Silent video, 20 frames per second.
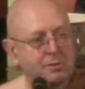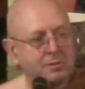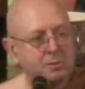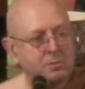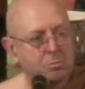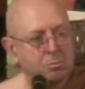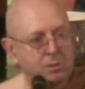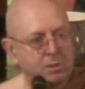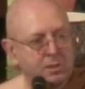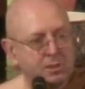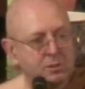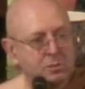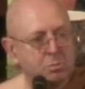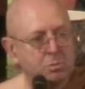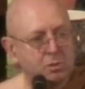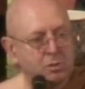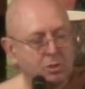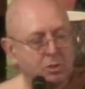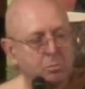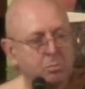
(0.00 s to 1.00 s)
and peace will
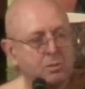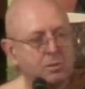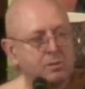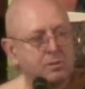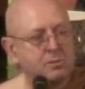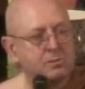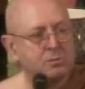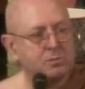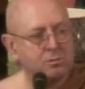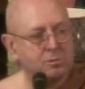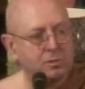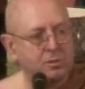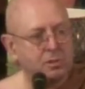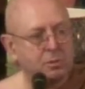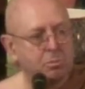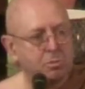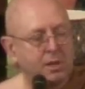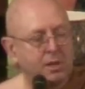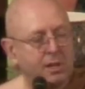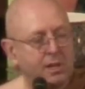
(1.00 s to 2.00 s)
not be
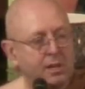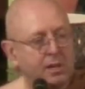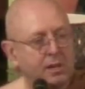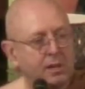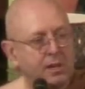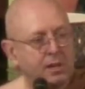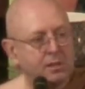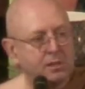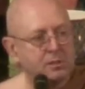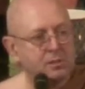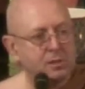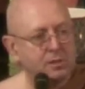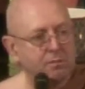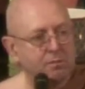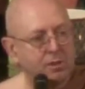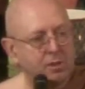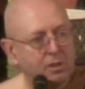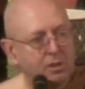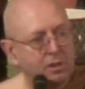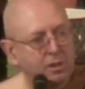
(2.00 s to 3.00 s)
destroyed by any
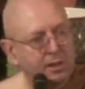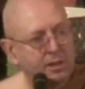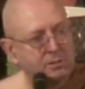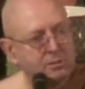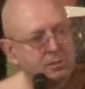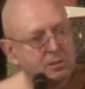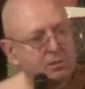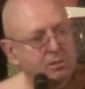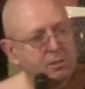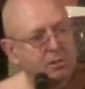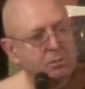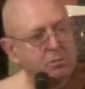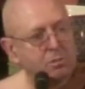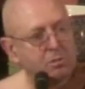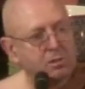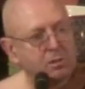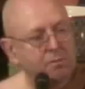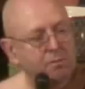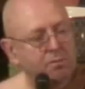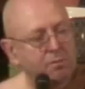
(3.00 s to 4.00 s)
negativity. You can actually go with
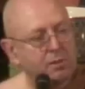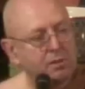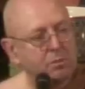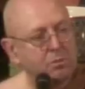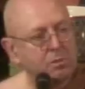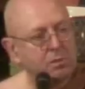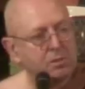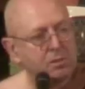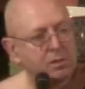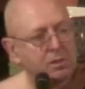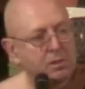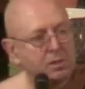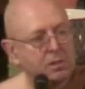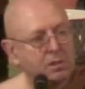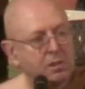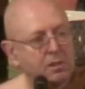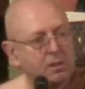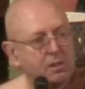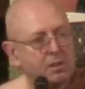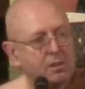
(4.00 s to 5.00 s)
it, flow with it.
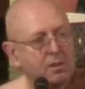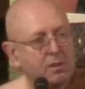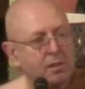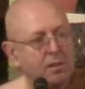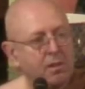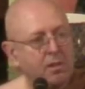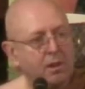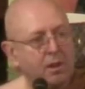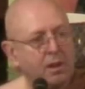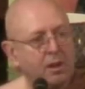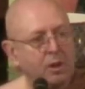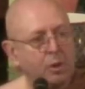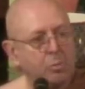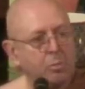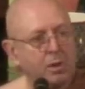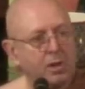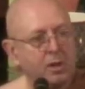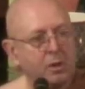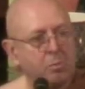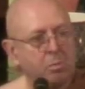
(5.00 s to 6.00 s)
I know
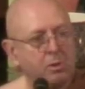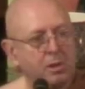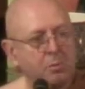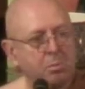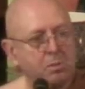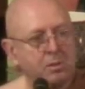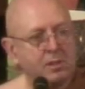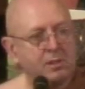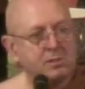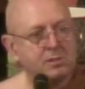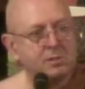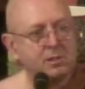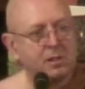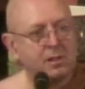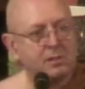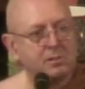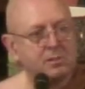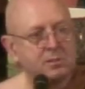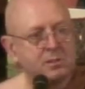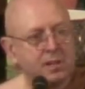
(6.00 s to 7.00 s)
many people, they
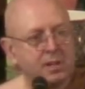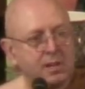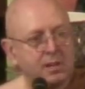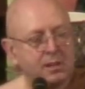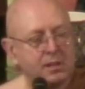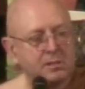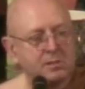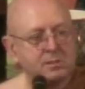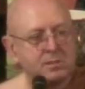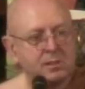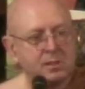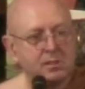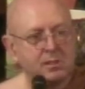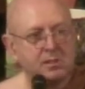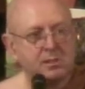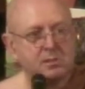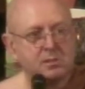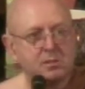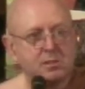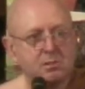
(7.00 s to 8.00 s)
start saying they see
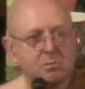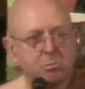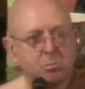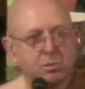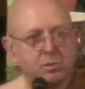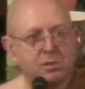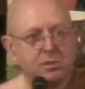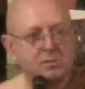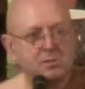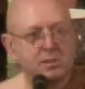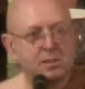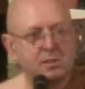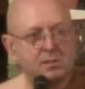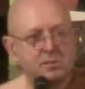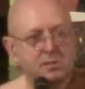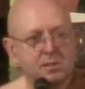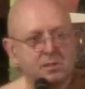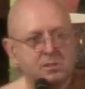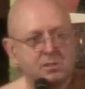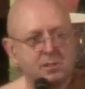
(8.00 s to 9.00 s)
this person, they
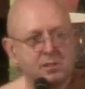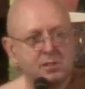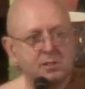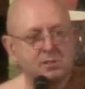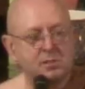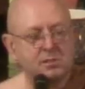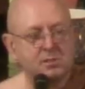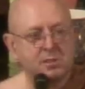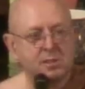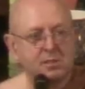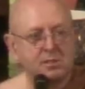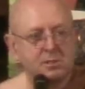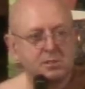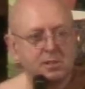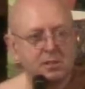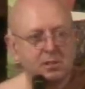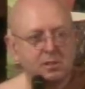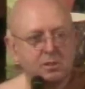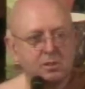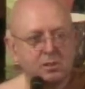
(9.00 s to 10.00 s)
see Jesus, they
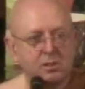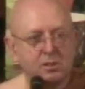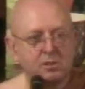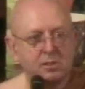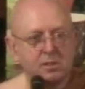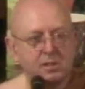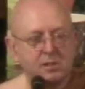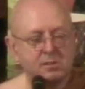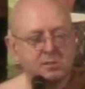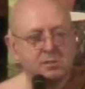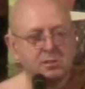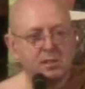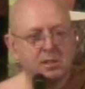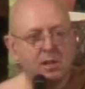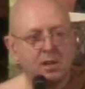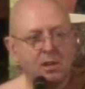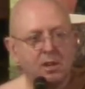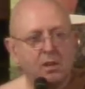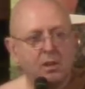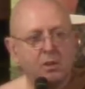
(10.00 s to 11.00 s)
see God, they see
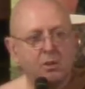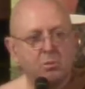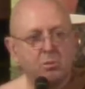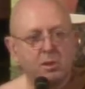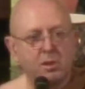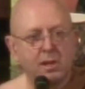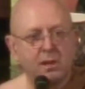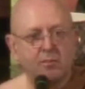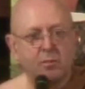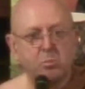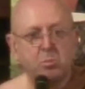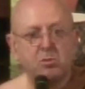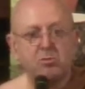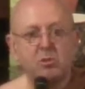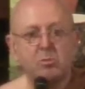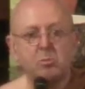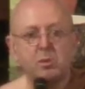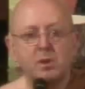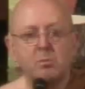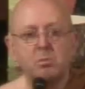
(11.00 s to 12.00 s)
whatever. But
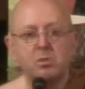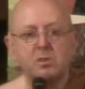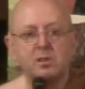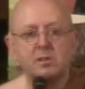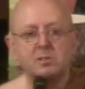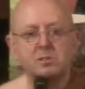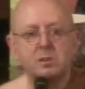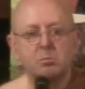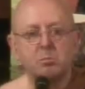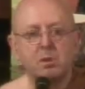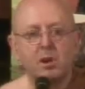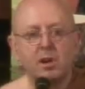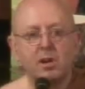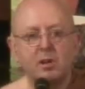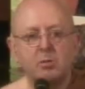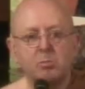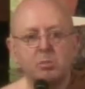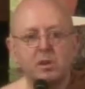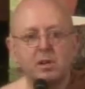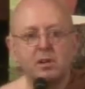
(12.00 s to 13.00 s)
remember, these are
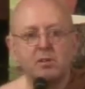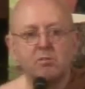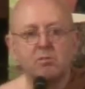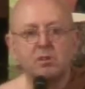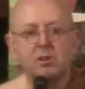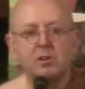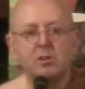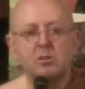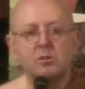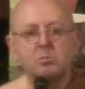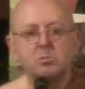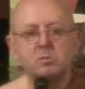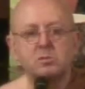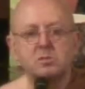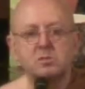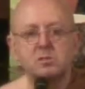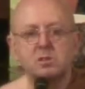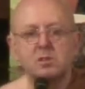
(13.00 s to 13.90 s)
mind-made realms.